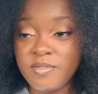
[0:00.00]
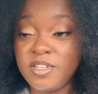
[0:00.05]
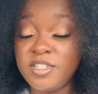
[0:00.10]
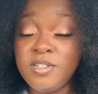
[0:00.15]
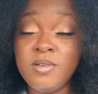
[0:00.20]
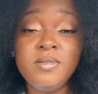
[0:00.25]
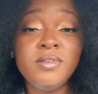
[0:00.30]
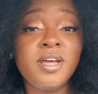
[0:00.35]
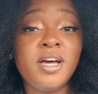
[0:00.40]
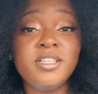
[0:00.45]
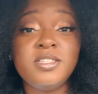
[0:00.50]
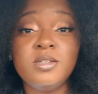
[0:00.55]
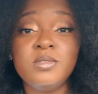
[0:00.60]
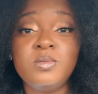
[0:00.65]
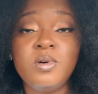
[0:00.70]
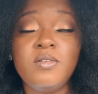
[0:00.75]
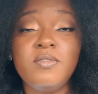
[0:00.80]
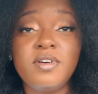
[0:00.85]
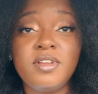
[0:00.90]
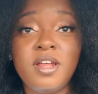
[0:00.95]
The shoot not till
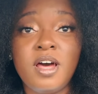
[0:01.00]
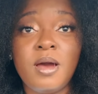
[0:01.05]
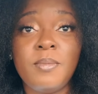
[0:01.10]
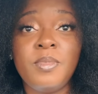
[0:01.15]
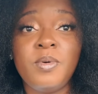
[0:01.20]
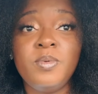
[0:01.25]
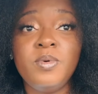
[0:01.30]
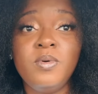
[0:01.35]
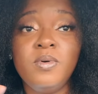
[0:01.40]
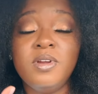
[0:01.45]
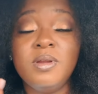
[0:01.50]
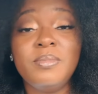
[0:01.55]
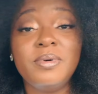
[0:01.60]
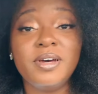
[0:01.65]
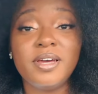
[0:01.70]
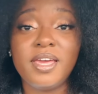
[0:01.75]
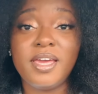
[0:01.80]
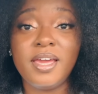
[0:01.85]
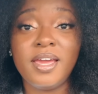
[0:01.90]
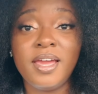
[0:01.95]
12 o'clock, but we're going to
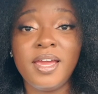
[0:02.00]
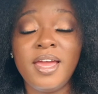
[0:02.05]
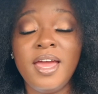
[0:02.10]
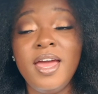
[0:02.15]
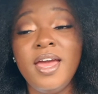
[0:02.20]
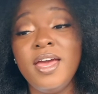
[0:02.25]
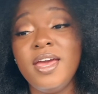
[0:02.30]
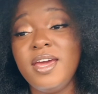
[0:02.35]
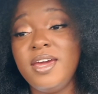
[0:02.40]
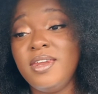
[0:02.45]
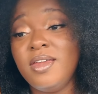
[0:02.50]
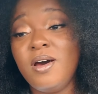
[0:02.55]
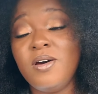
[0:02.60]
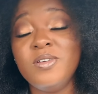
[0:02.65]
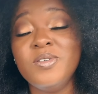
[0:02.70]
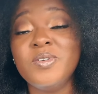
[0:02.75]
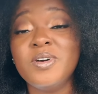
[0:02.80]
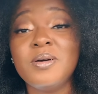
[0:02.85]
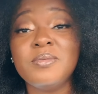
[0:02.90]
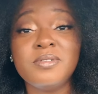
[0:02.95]
Buckhead and I don't
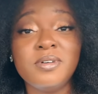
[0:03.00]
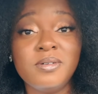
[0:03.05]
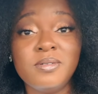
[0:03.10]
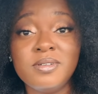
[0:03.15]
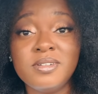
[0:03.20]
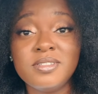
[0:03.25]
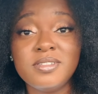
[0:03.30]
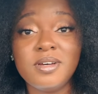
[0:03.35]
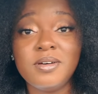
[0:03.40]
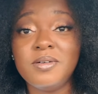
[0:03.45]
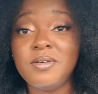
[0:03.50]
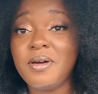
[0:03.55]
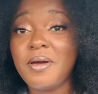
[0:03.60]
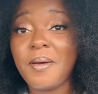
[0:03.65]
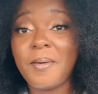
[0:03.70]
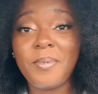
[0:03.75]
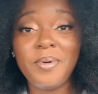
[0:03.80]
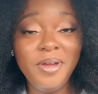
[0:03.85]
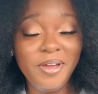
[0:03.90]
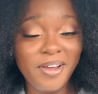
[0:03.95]
know where I'm going, so
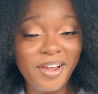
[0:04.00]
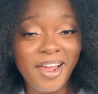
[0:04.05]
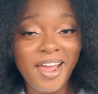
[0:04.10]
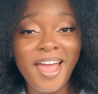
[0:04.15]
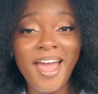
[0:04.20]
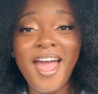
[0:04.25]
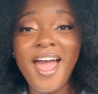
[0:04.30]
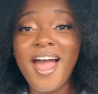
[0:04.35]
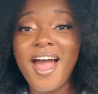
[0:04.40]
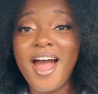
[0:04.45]
period.